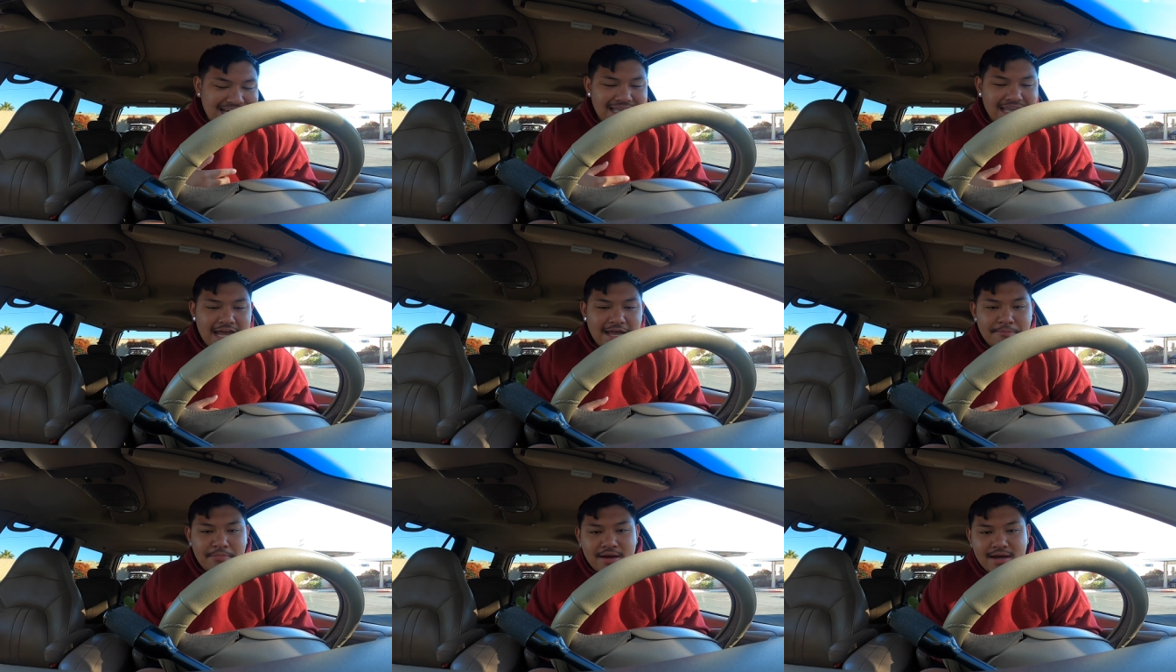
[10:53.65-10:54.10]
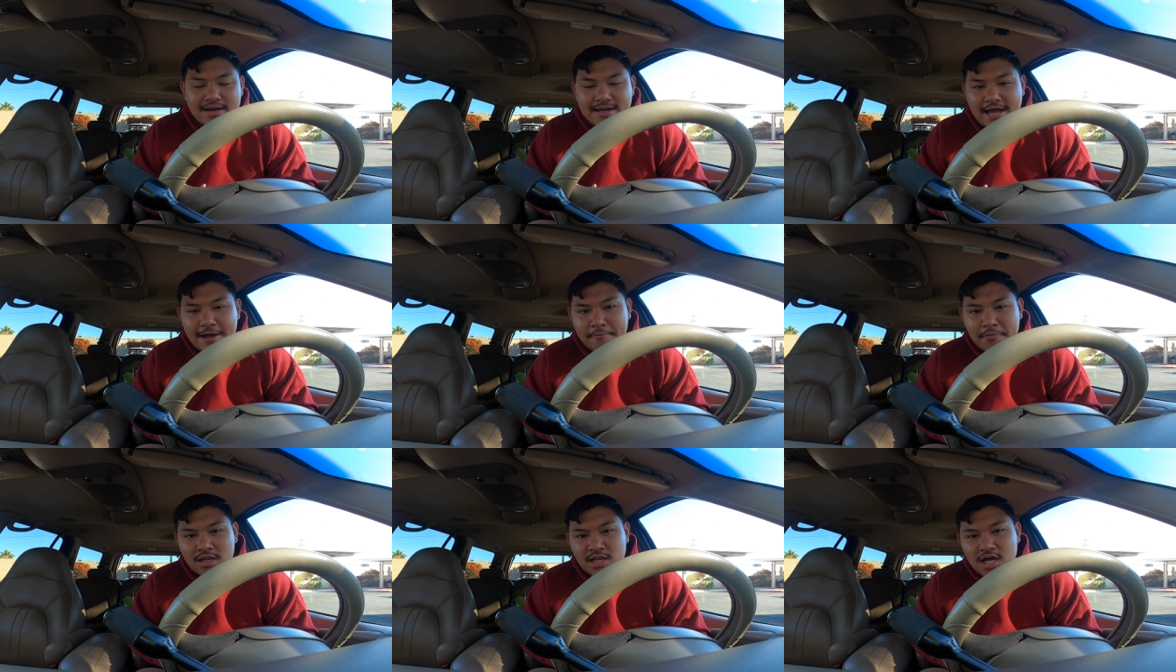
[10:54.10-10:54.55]
that like button
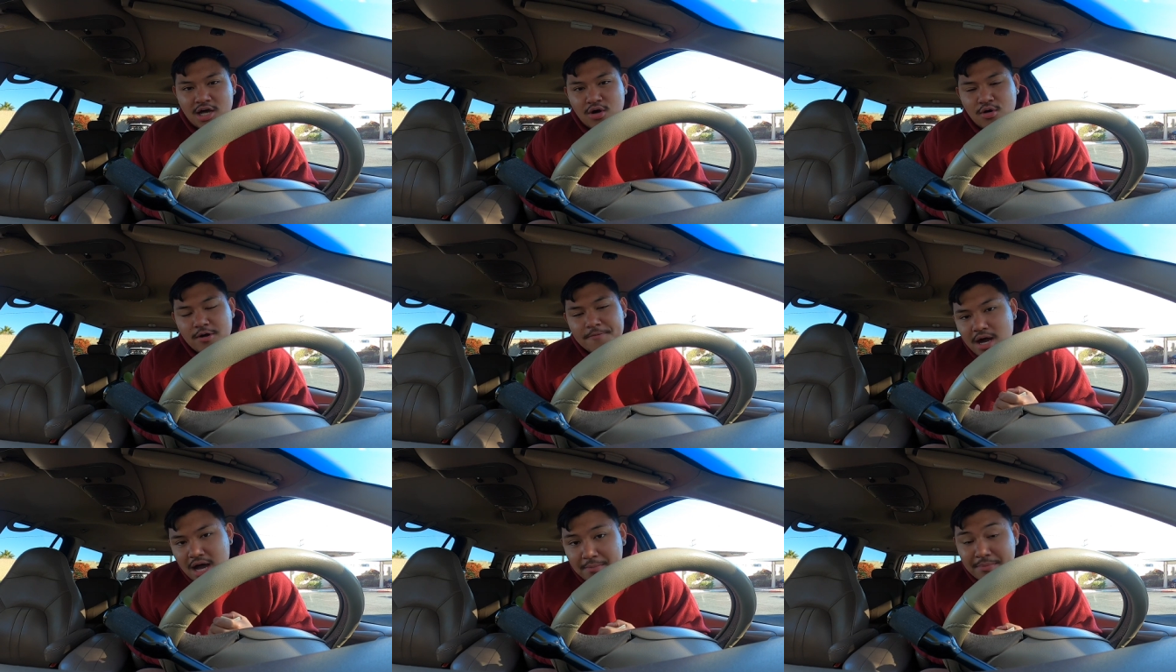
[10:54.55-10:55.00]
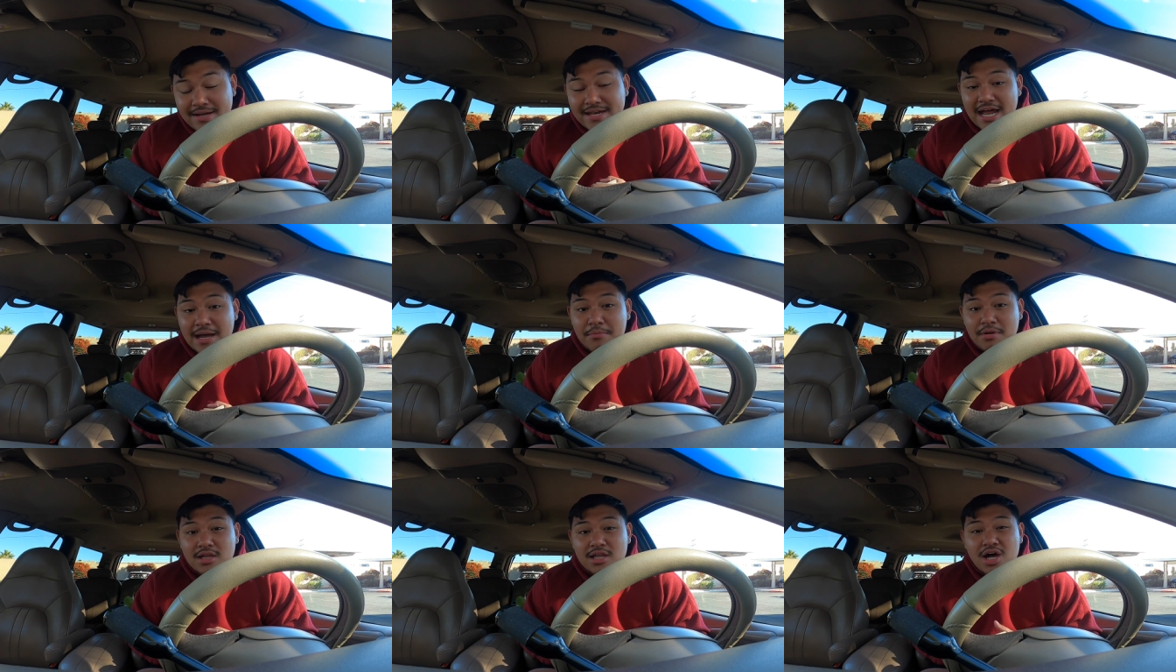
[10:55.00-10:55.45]
down below. Comment
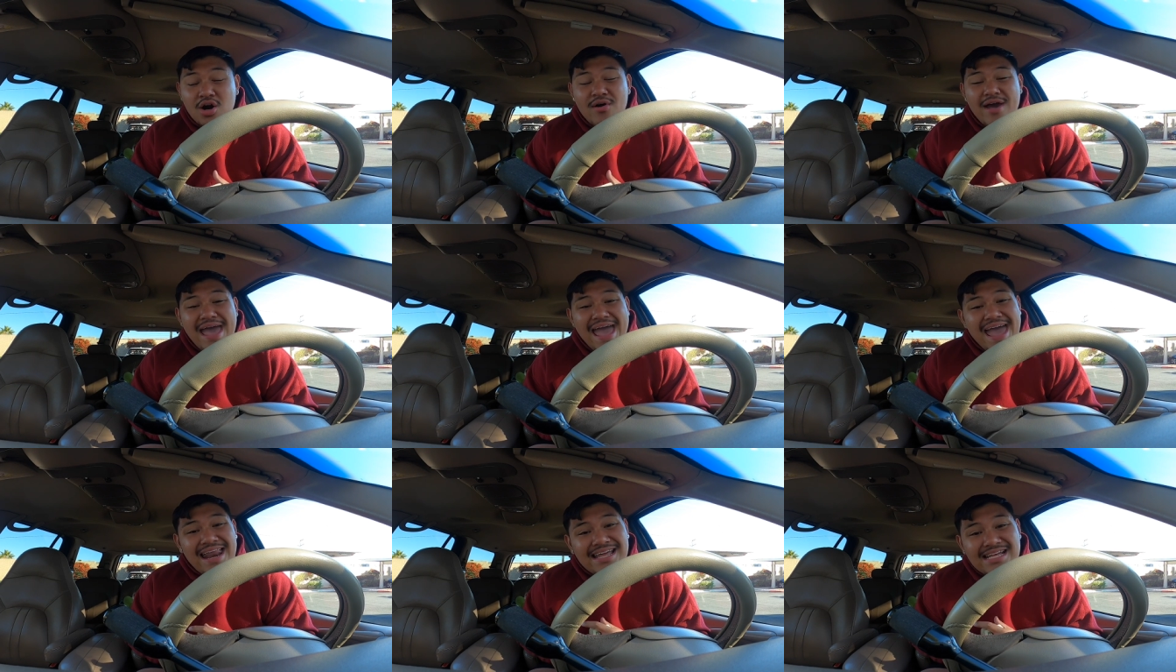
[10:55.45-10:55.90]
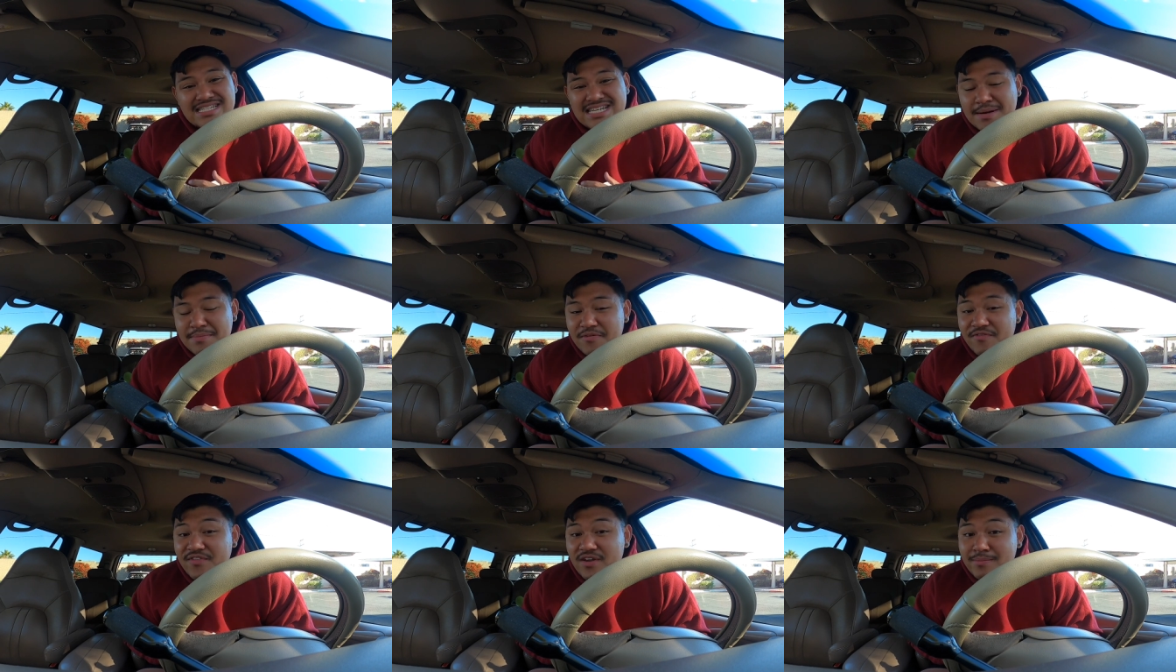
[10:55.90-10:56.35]
down below any
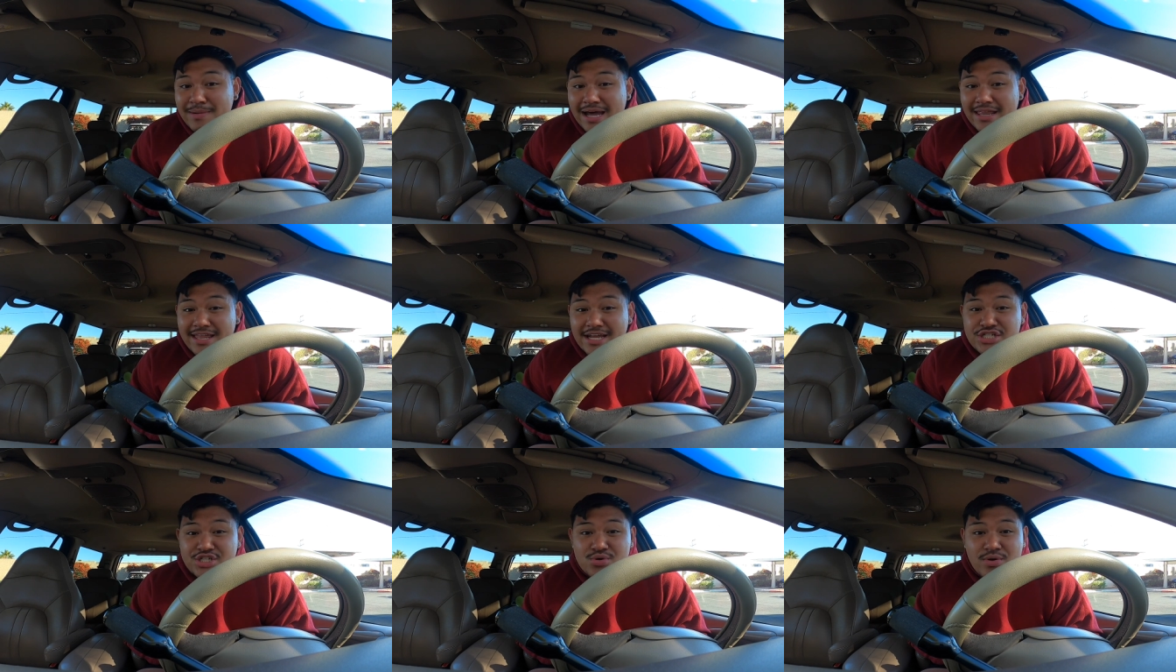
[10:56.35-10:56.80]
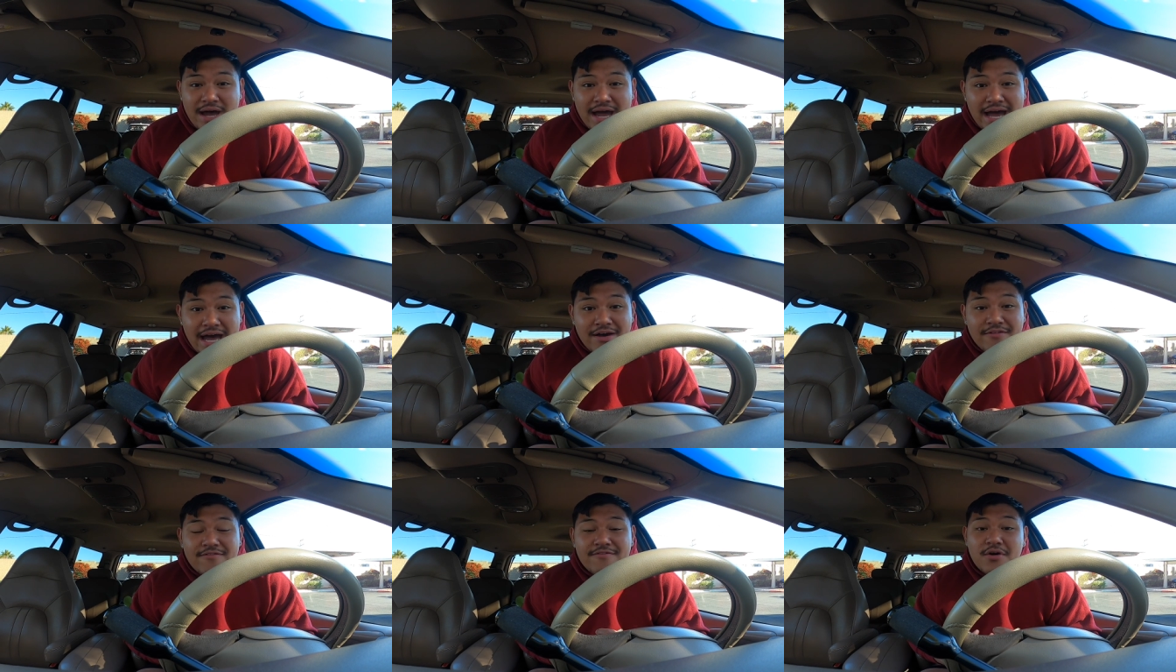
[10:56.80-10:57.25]
type of feedback that you
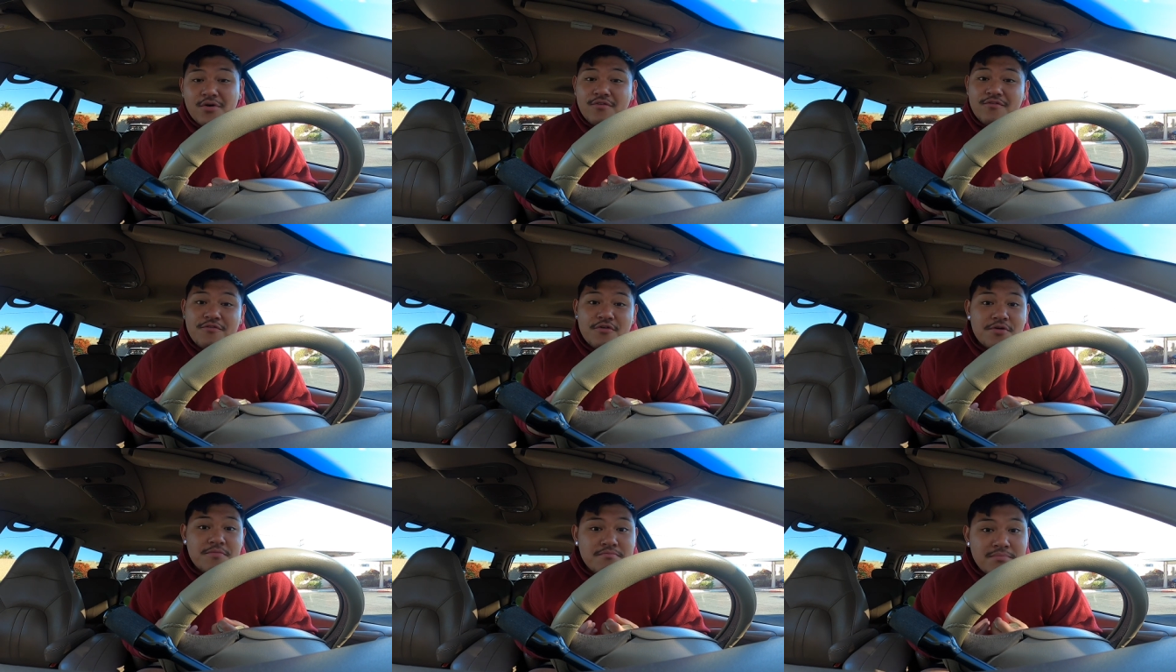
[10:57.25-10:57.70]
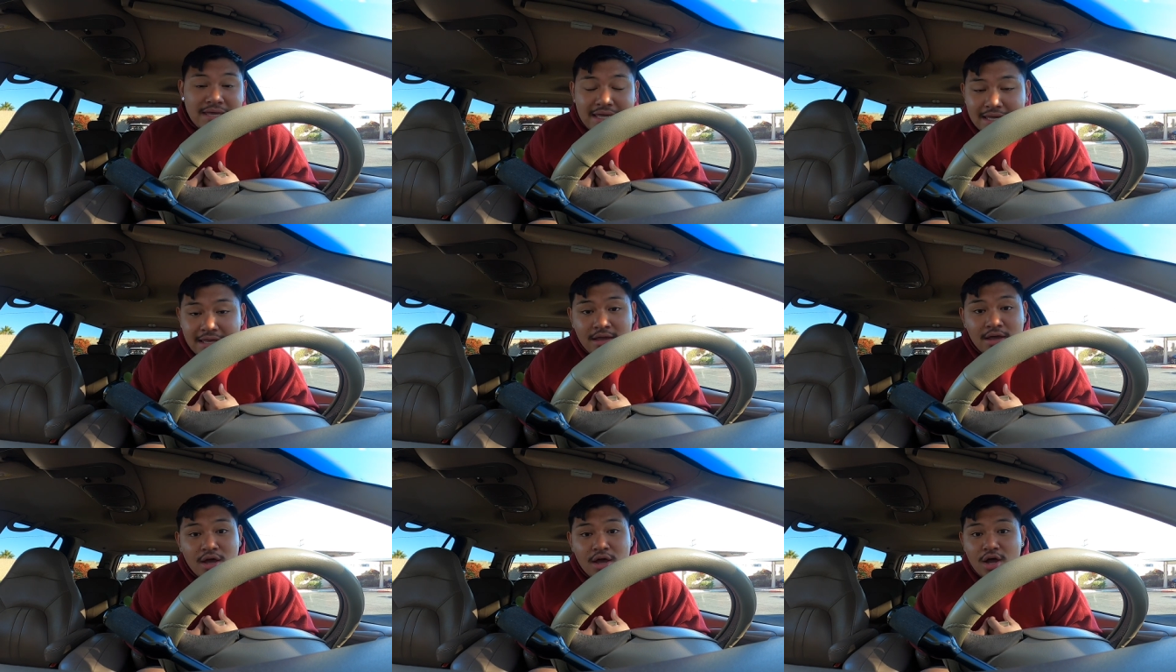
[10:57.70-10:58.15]
have for
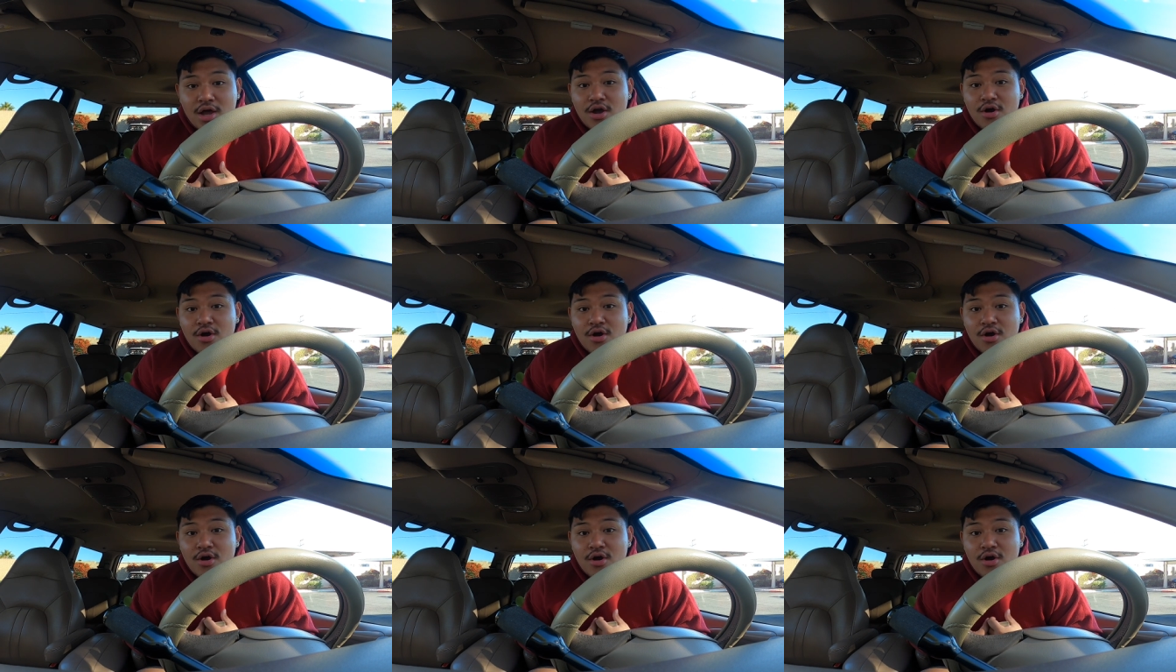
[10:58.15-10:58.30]
me